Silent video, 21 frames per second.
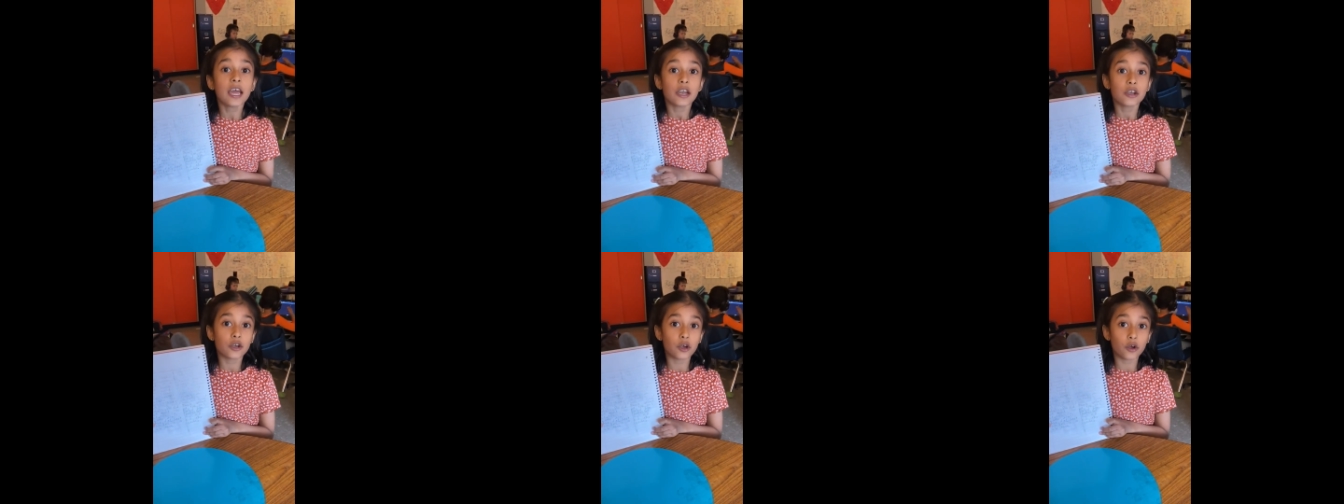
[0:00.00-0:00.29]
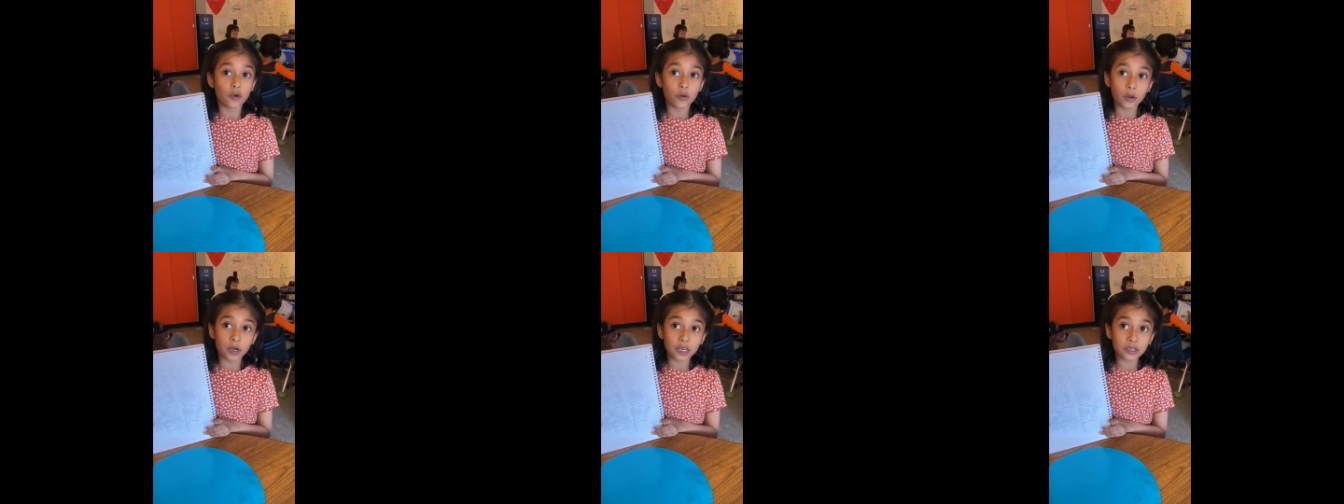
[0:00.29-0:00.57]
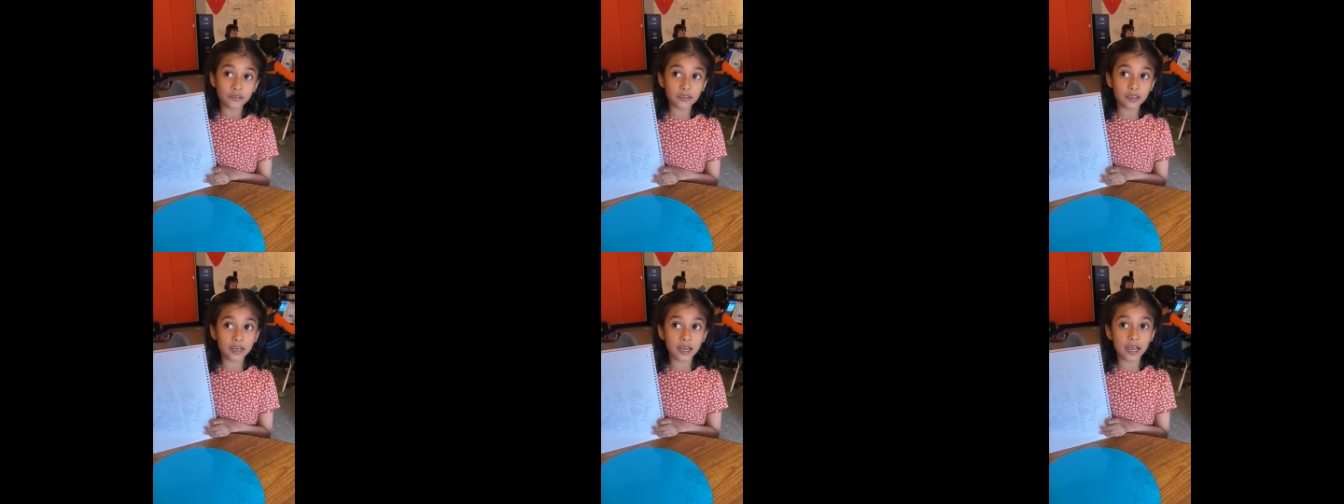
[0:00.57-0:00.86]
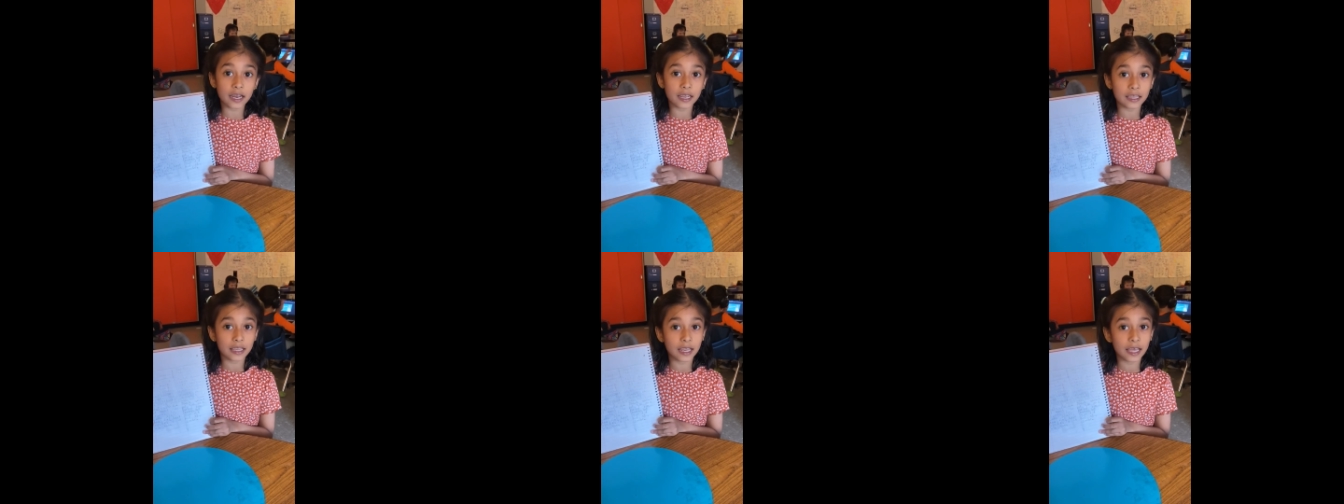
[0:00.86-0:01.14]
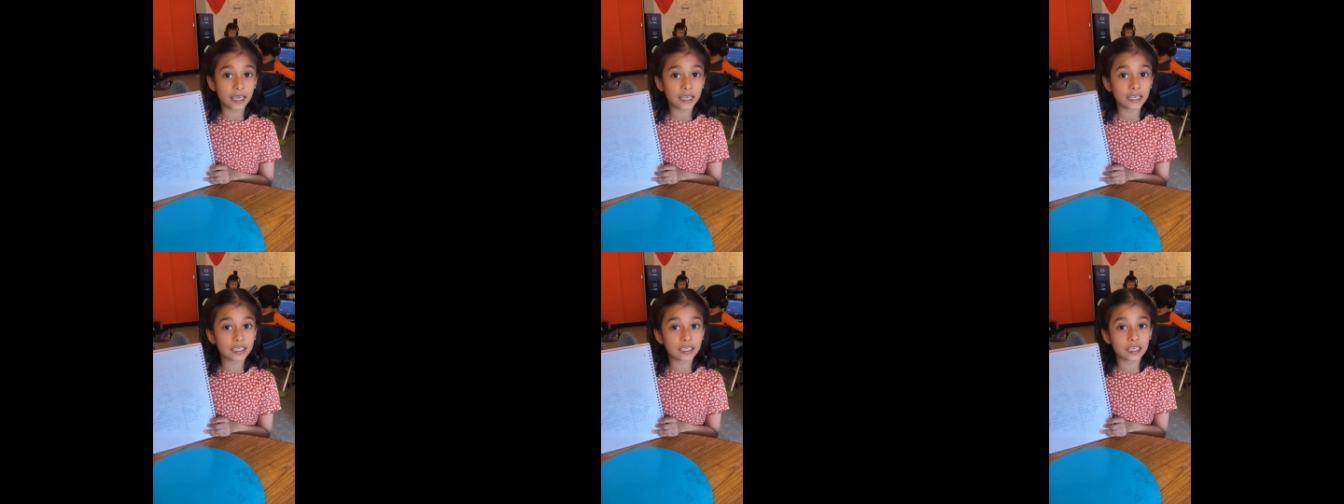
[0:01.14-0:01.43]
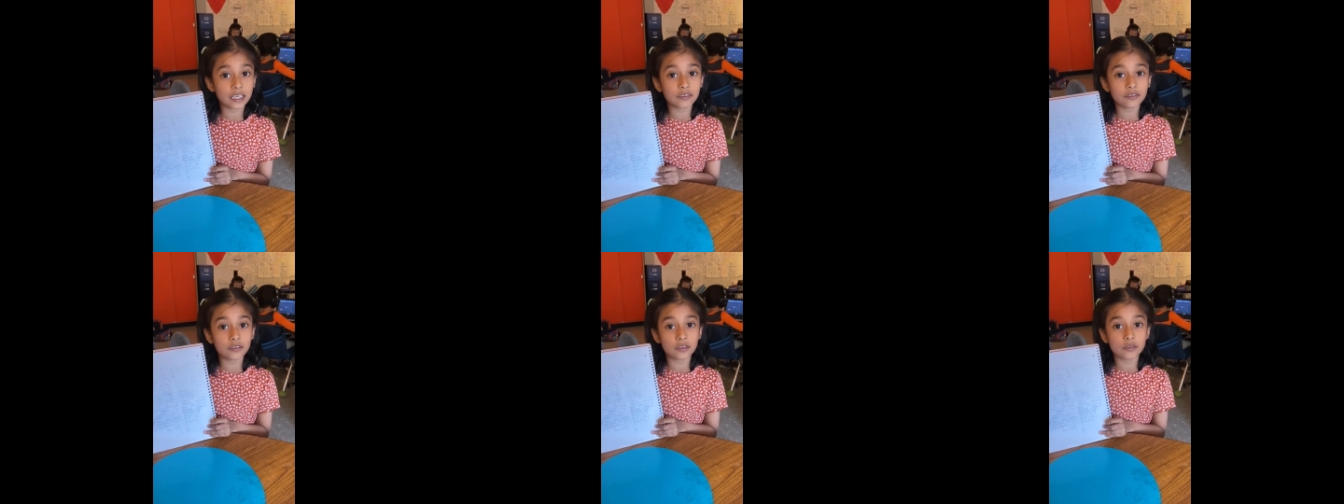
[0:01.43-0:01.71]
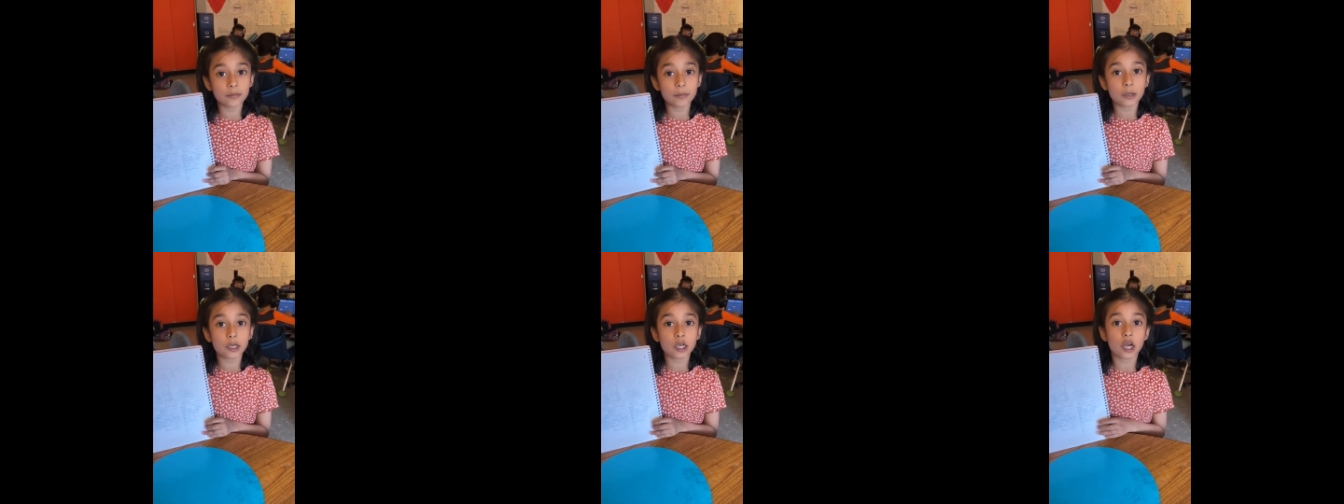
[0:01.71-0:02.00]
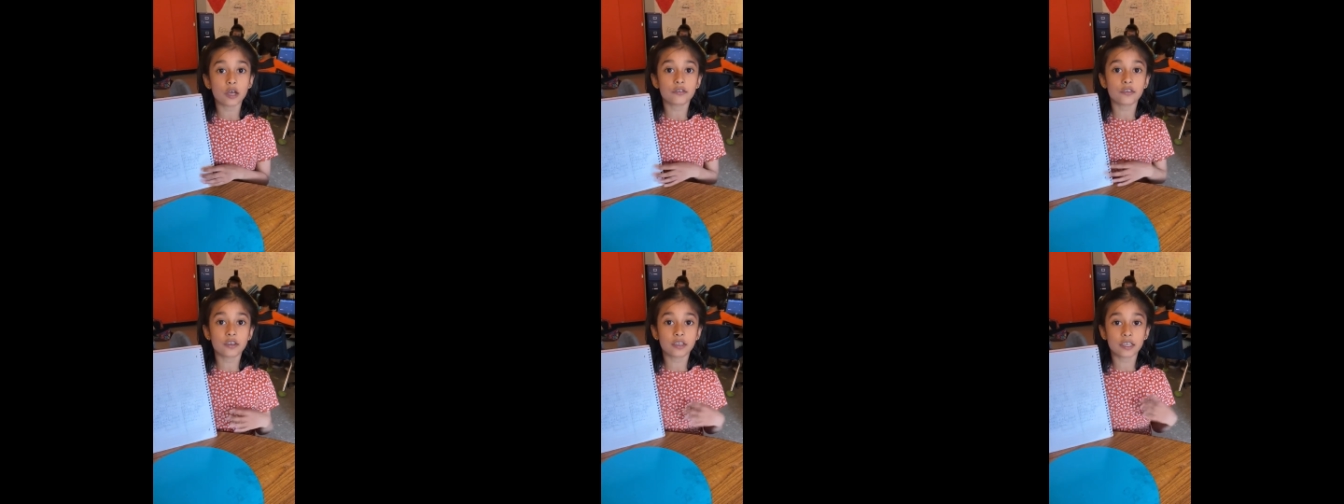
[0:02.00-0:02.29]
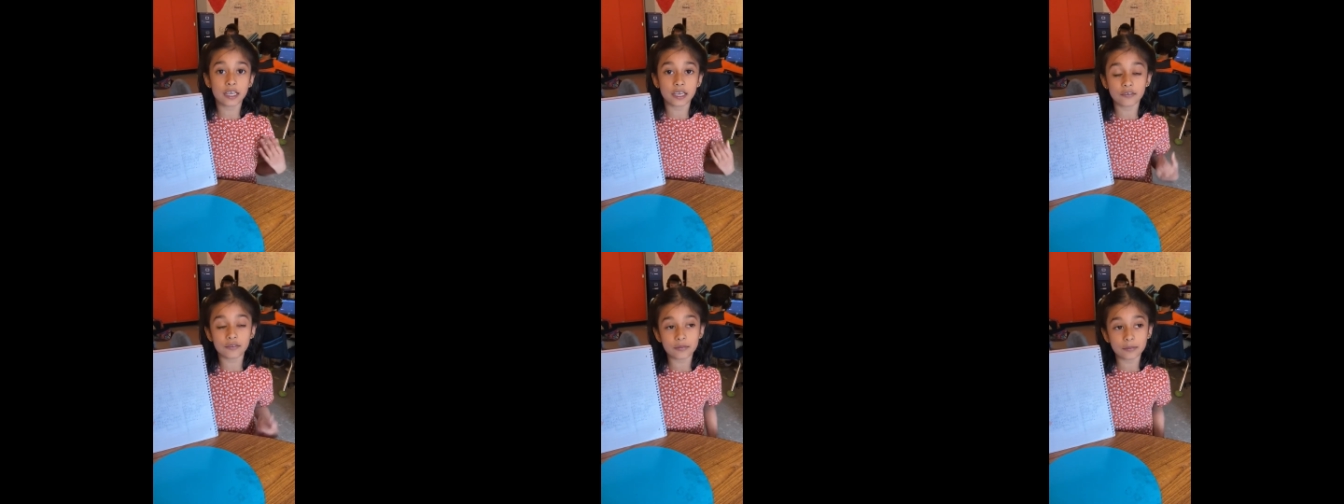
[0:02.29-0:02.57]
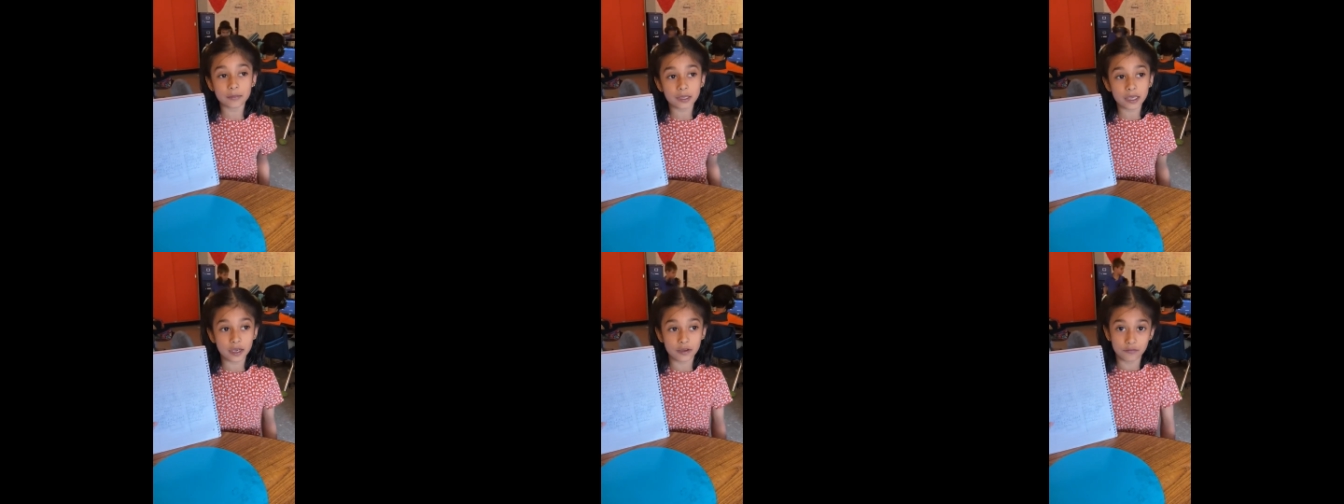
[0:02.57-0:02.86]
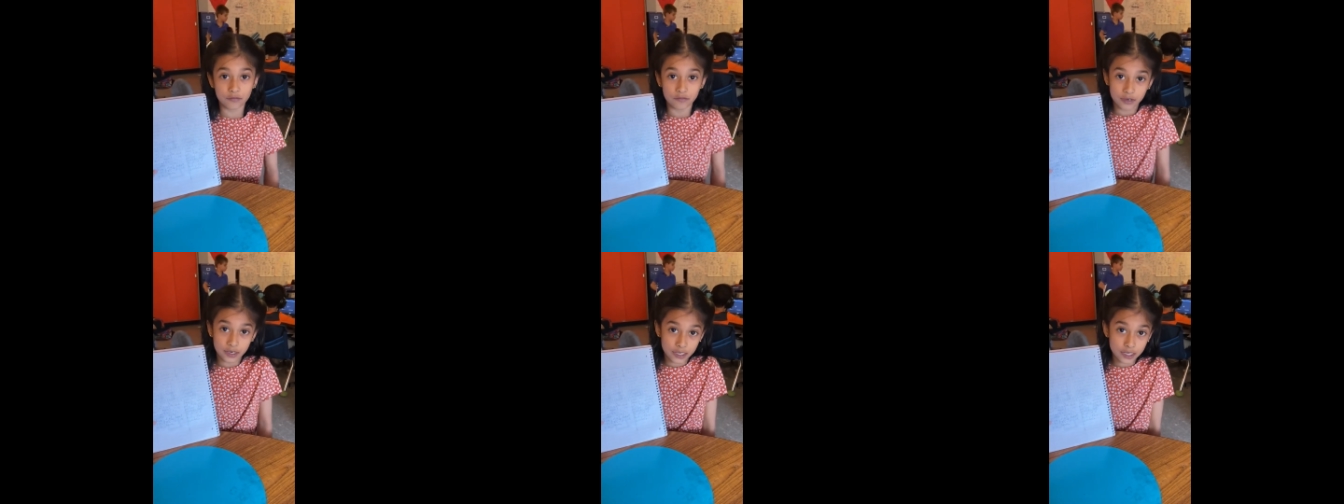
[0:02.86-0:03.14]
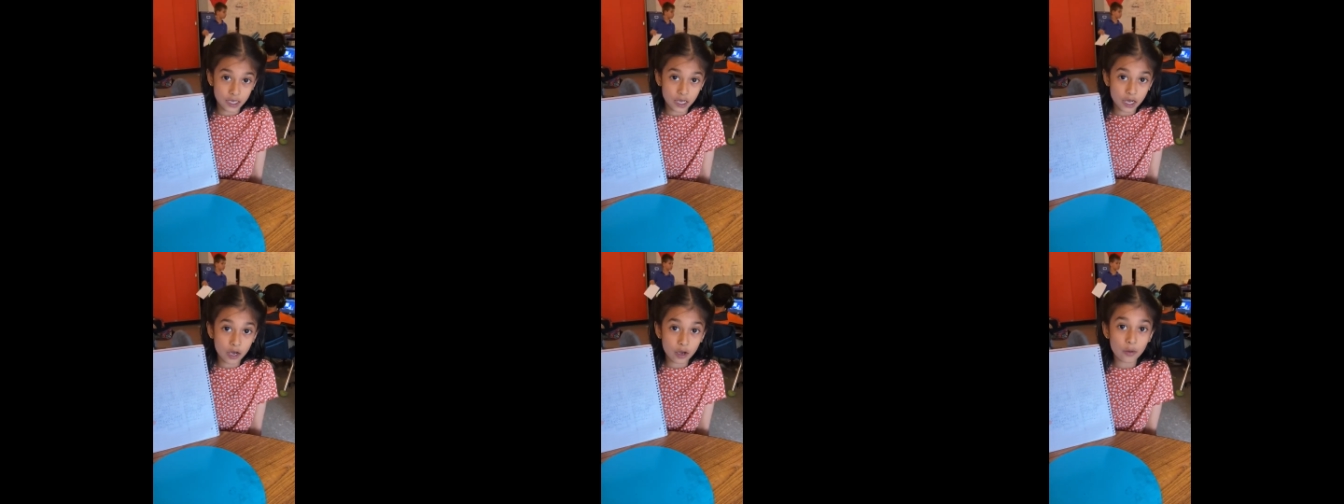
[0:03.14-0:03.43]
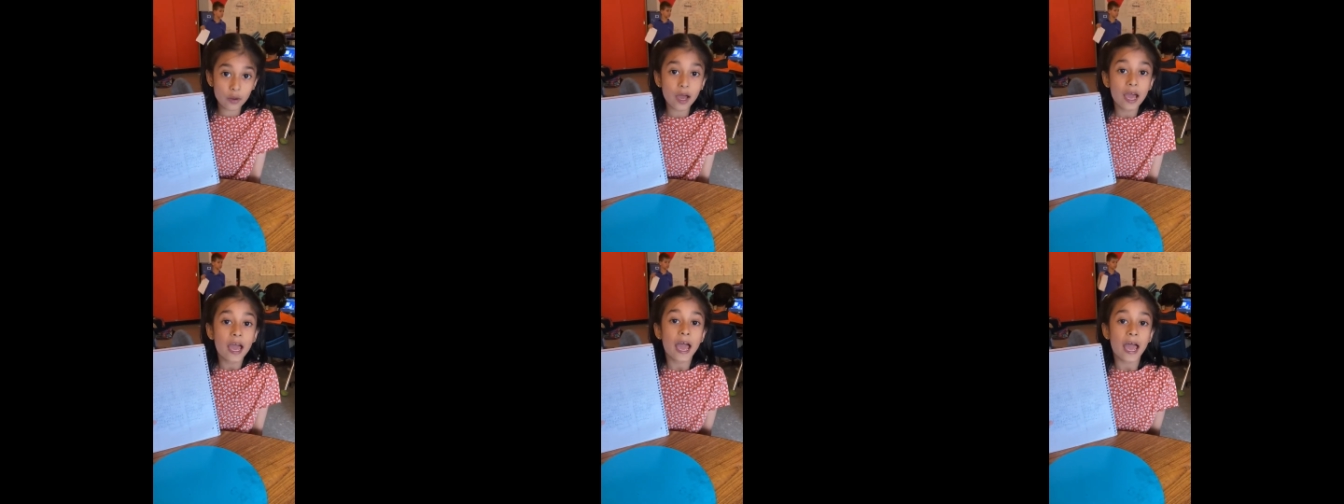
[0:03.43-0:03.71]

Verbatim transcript: The reason I like these is because it gives me a video